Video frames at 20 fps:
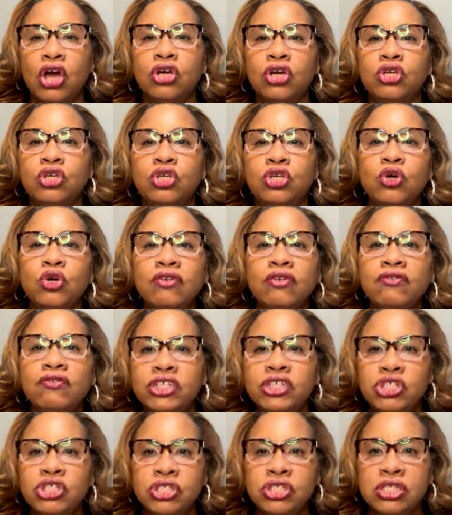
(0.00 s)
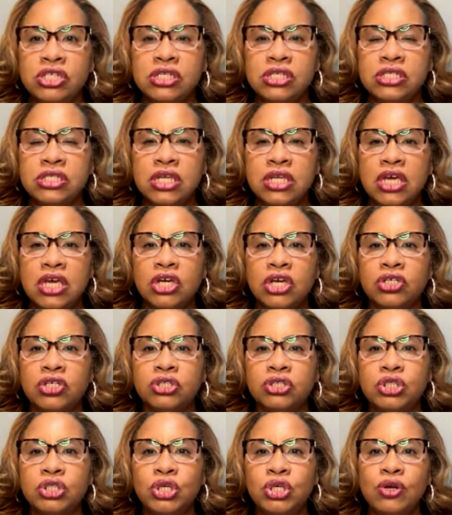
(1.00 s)
Your visions
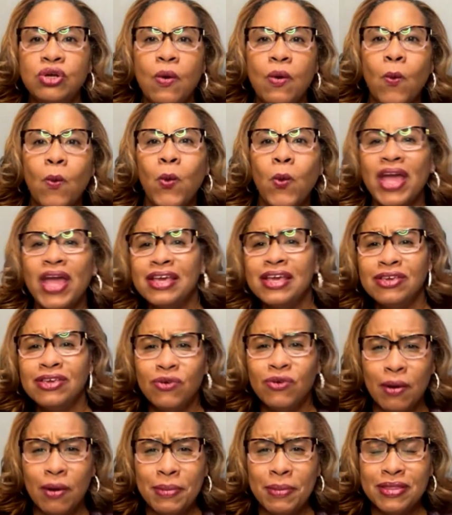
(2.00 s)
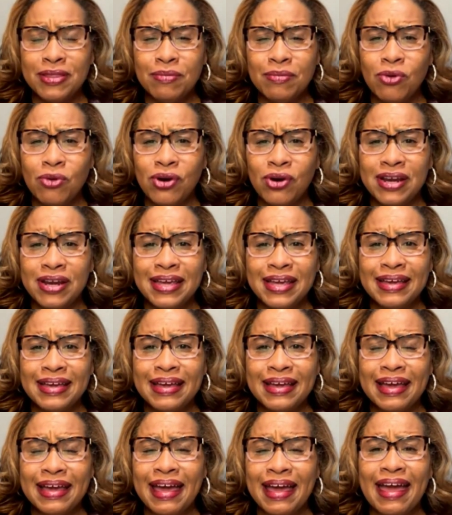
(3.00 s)
should wake you up in the morning
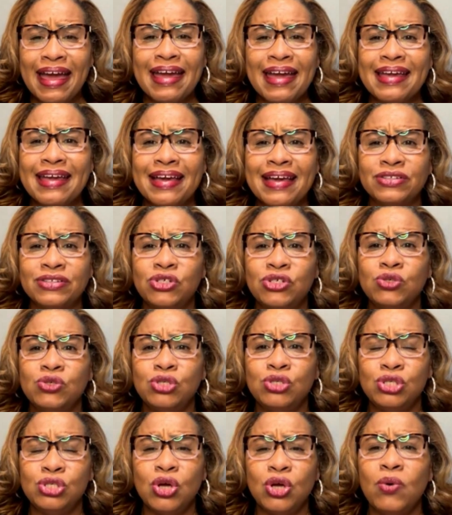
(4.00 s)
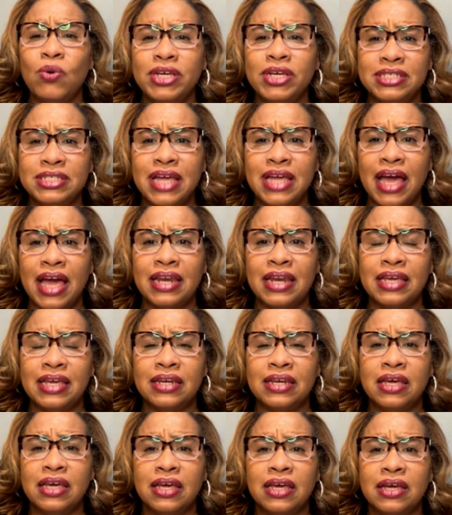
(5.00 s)
and get you so excited
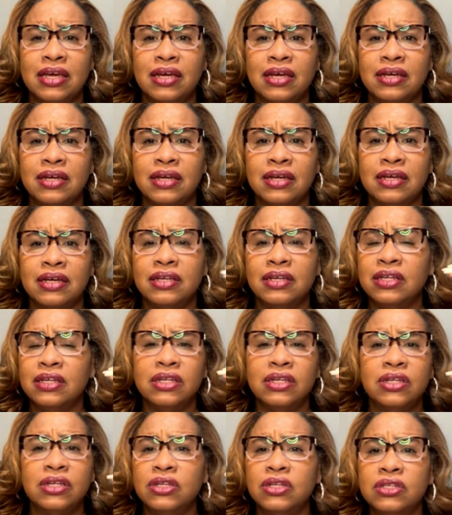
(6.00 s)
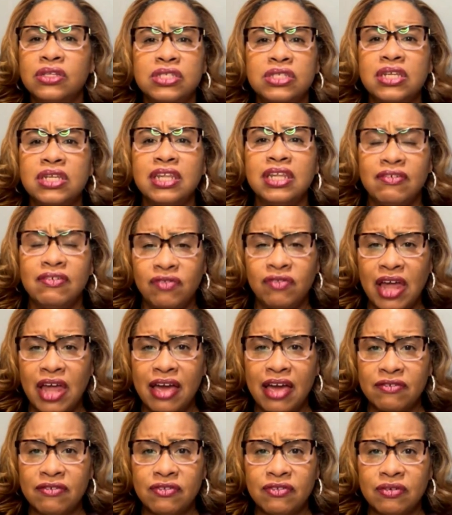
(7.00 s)
to live
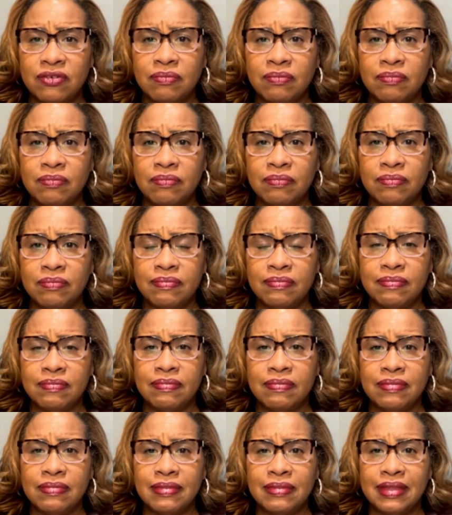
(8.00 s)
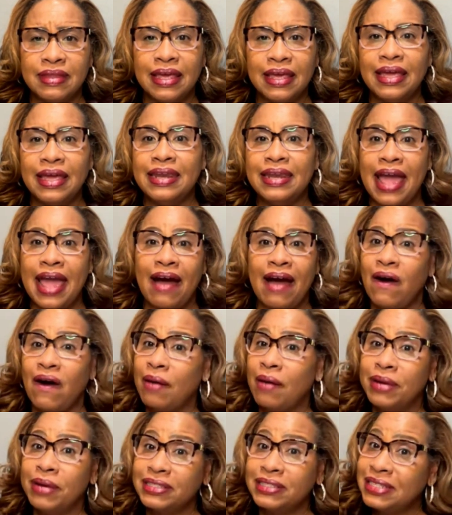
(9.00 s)
life. Now,
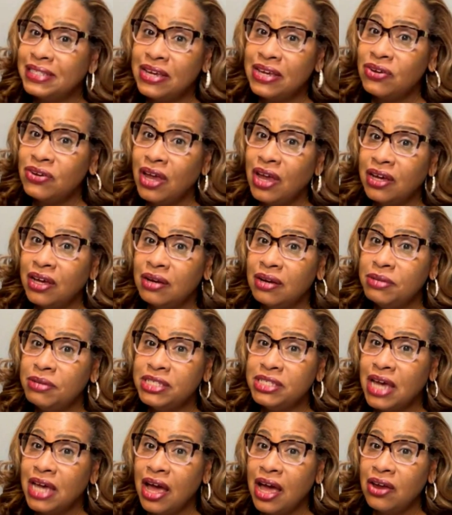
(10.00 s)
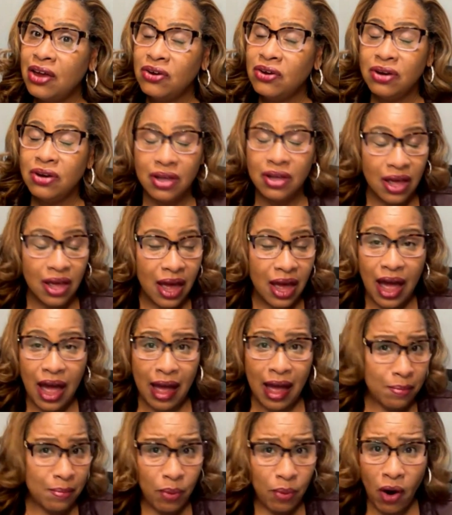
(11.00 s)
I'm not saying you're not going to be tired.
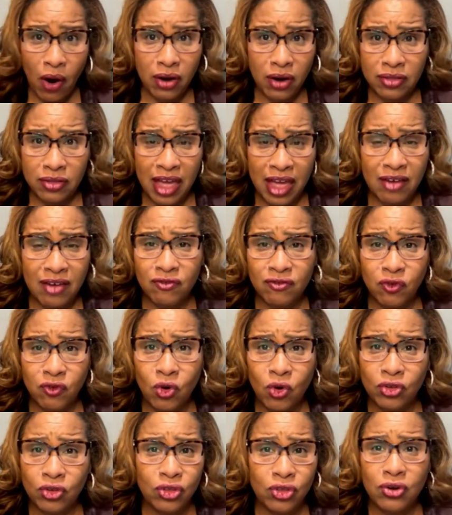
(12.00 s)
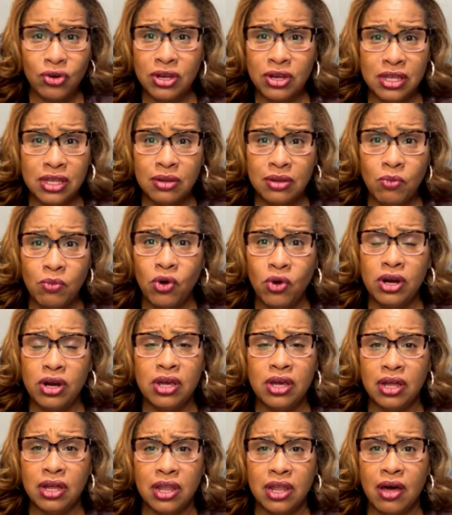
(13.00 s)
I'm part of that 4:30 in the
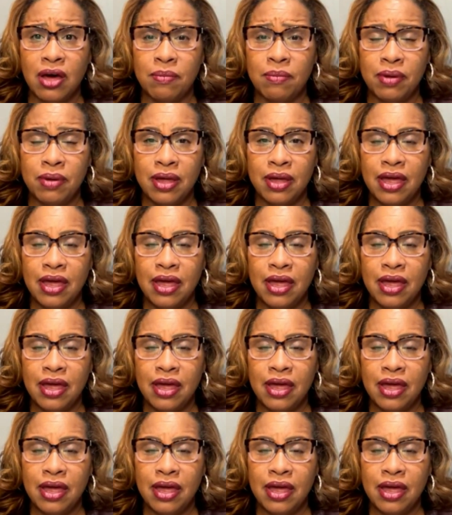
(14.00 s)
morning club.